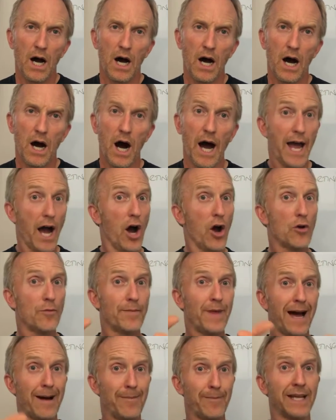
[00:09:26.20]
I hope
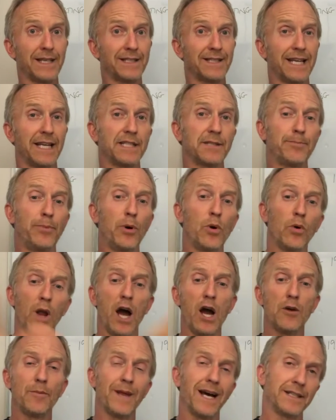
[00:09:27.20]
that makes sense, Paul. I
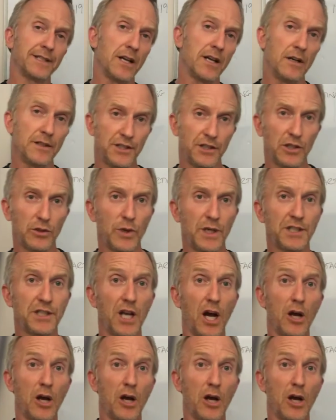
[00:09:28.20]
hope that's answered your question.